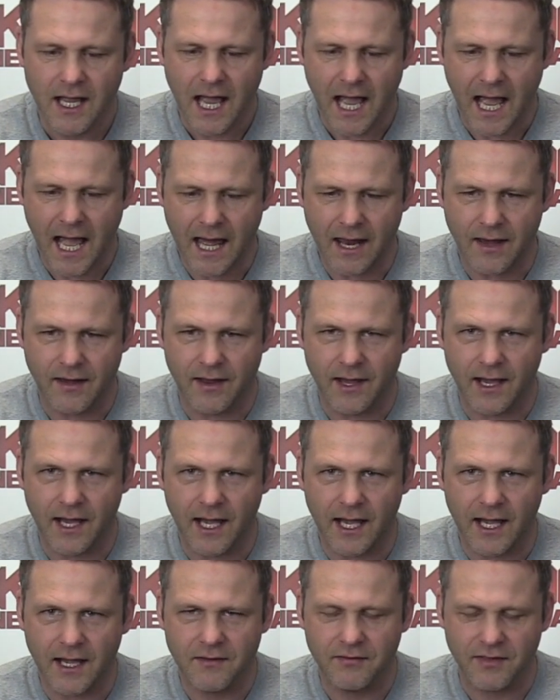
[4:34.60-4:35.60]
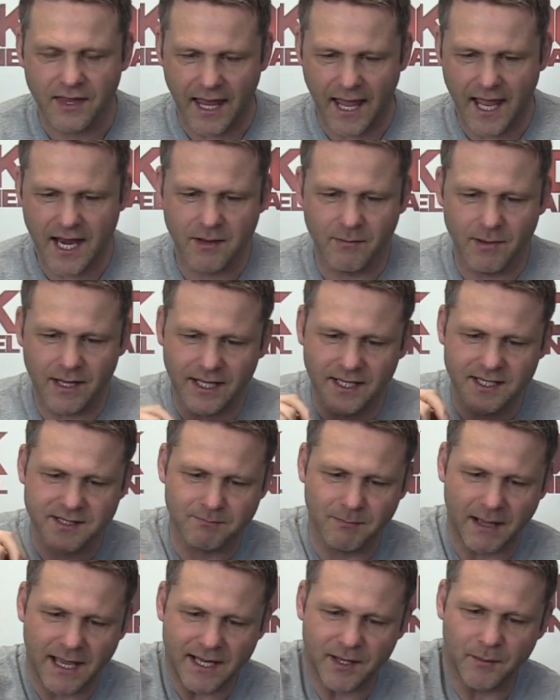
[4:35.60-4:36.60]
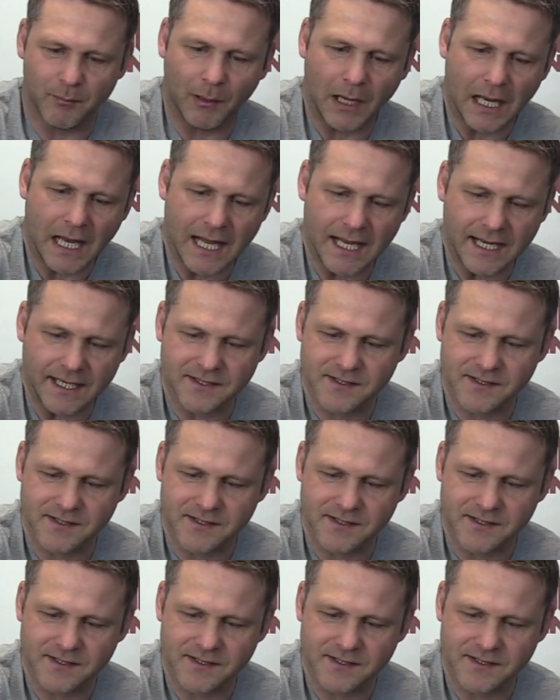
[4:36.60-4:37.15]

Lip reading: and the enemy has made a play.